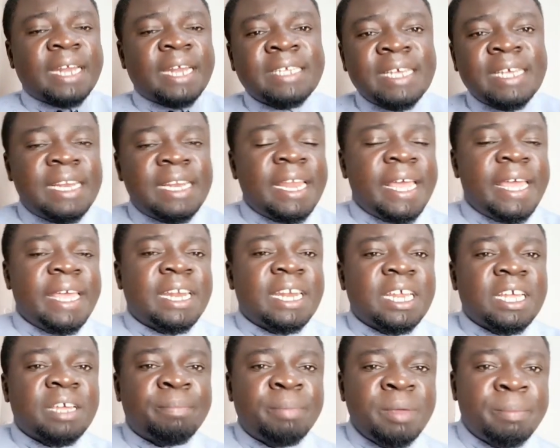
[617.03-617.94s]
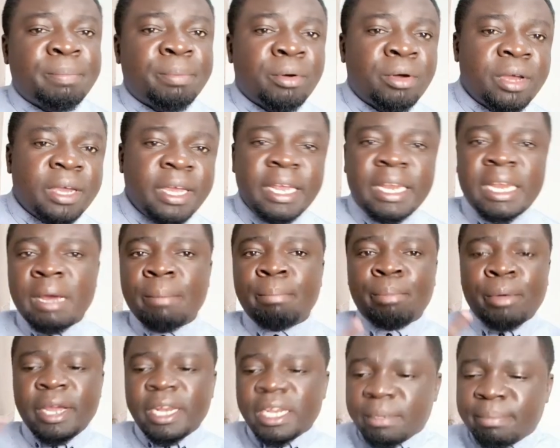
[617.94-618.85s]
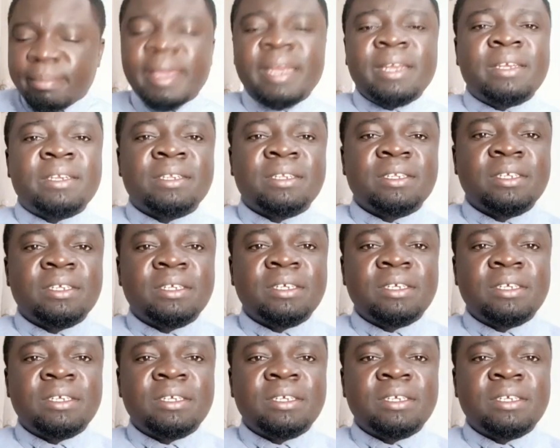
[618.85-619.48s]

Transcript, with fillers: sidelining people in appointment.